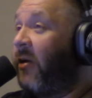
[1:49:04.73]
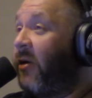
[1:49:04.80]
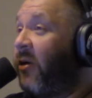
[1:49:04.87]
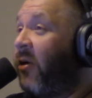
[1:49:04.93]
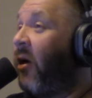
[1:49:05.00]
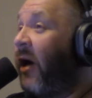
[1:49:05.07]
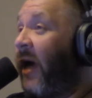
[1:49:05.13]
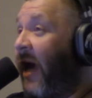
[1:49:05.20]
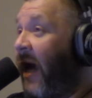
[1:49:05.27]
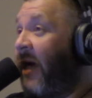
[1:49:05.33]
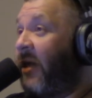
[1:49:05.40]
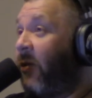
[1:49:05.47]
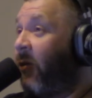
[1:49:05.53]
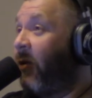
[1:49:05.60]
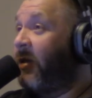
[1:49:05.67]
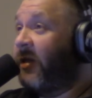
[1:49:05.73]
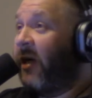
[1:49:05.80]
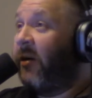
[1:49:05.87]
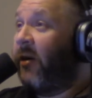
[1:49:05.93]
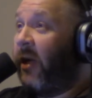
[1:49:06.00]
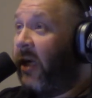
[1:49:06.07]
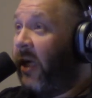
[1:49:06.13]
You're gonna hate the ones
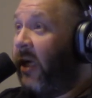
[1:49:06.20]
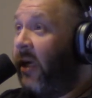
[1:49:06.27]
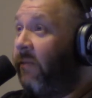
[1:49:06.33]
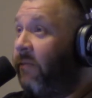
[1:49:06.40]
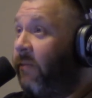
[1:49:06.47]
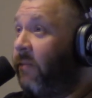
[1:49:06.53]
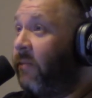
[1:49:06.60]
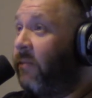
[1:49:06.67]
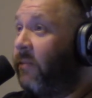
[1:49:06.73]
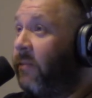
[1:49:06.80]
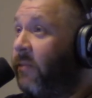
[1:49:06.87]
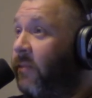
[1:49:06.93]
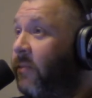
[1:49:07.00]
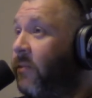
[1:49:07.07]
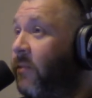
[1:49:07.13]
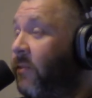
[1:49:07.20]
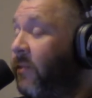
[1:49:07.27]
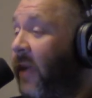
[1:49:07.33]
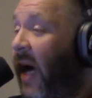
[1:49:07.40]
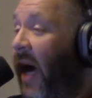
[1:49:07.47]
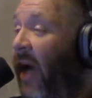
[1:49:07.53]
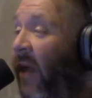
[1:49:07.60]
I'm gonna keep.
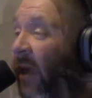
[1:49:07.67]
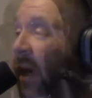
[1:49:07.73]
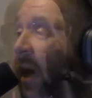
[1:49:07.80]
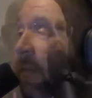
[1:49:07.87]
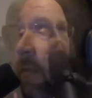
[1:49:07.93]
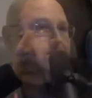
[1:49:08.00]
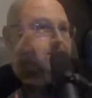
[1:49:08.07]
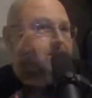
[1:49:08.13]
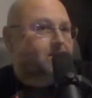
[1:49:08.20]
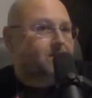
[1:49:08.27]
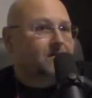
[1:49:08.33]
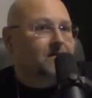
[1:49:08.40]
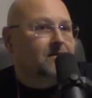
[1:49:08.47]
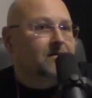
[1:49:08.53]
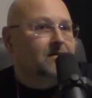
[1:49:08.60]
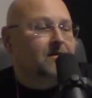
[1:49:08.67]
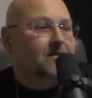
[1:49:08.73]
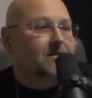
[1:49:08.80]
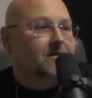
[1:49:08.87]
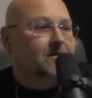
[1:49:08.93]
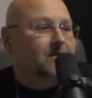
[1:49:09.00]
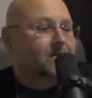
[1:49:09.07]
Okay. I think I'm. I keep five.
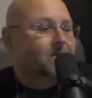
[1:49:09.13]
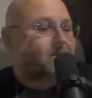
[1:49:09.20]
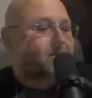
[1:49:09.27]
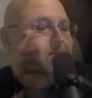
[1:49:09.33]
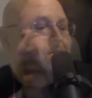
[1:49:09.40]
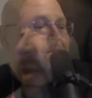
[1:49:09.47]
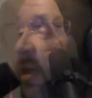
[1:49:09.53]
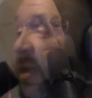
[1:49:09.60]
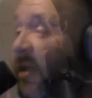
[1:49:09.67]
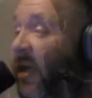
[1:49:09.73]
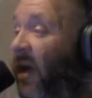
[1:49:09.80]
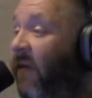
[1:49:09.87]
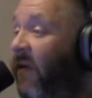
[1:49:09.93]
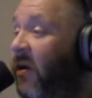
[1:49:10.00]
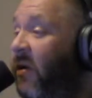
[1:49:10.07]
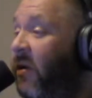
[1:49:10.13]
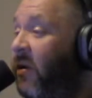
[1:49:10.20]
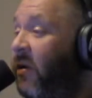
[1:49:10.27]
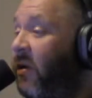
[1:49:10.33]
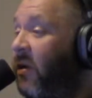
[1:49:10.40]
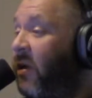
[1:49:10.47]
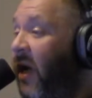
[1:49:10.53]
I keep five, six, seven,
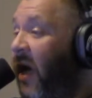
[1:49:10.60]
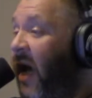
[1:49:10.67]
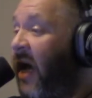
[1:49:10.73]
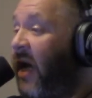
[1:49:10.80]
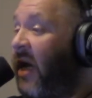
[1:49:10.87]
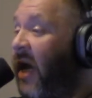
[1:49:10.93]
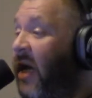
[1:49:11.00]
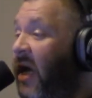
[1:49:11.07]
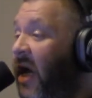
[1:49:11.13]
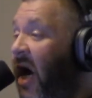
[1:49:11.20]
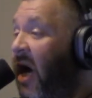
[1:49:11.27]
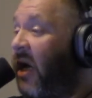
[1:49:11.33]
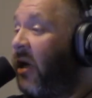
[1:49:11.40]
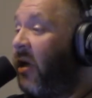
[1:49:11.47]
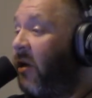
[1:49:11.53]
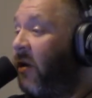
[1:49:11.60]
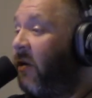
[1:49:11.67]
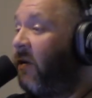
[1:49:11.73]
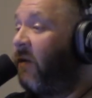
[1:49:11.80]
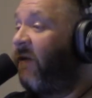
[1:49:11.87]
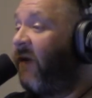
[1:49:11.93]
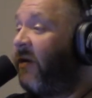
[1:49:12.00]
five, eight, and nine.
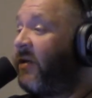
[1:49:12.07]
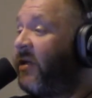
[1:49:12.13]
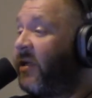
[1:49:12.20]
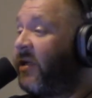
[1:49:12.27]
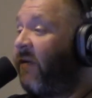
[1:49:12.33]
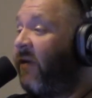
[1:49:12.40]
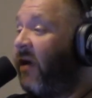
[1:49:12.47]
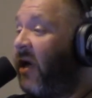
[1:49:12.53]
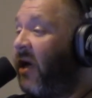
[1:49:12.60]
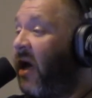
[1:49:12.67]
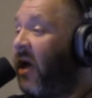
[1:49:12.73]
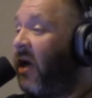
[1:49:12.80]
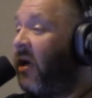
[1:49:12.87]
Five, six, seven, eight, nine.